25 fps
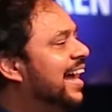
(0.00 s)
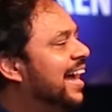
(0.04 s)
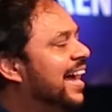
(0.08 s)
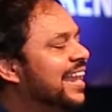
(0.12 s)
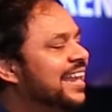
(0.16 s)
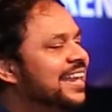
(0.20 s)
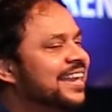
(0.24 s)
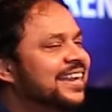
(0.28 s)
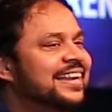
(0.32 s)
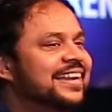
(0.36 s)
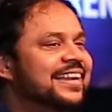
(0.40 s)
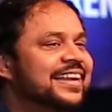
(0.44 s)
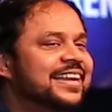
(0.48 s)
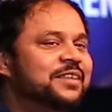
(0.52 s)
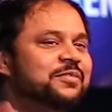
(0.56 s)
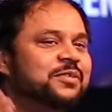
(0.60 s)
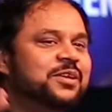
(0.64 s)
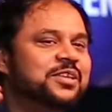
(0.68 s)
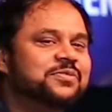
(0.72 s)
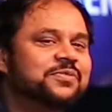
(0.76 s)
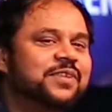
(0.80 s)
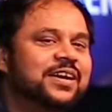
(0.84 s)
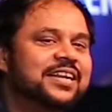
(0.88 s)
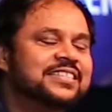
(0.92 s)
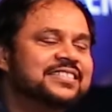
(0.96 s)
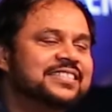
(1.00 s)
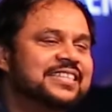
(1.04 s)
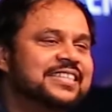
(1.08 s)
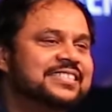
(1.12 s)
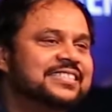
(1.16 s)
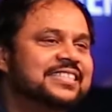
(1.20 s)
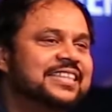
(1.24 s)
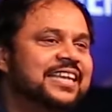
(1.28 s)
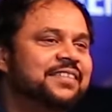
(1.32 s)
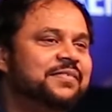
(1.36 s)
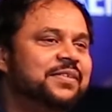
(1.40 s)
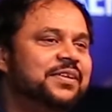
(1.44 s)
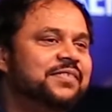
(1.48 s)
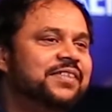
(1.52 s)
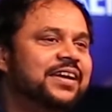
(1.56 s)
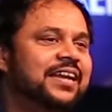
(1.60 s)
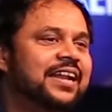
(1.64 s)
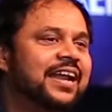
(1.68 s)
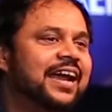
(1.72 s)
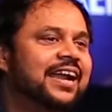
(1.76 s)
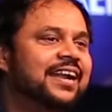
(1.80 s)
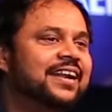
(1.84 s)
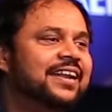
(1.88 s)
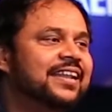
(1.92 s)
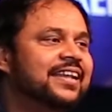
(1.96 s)
And it was one such day we were
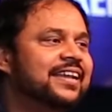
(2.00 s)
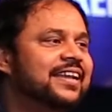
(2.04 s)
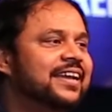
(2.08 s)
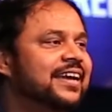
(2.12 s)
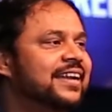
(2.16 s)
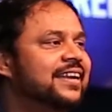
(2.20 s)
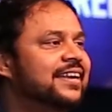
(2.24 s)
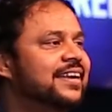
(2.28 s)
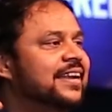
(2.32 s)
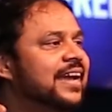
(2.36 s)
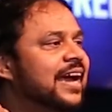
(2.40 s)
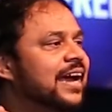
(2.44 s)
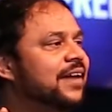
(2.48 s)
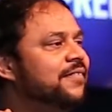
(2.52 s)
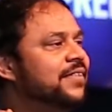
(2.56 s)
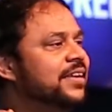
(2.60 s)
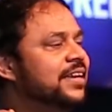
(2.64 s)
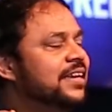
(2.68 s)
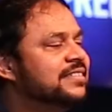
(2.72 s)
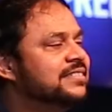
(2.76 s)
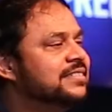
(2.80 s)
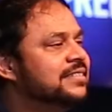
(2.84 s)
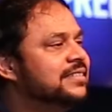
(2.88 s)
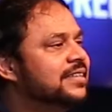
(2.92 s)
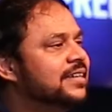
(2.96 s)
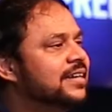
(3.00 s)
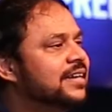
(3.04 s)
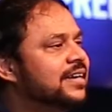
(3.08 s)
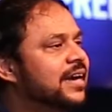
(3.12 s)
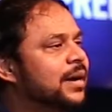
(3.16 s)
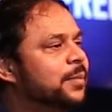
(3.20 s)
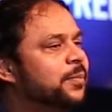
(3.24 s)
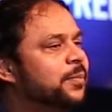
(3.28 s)
idling and having a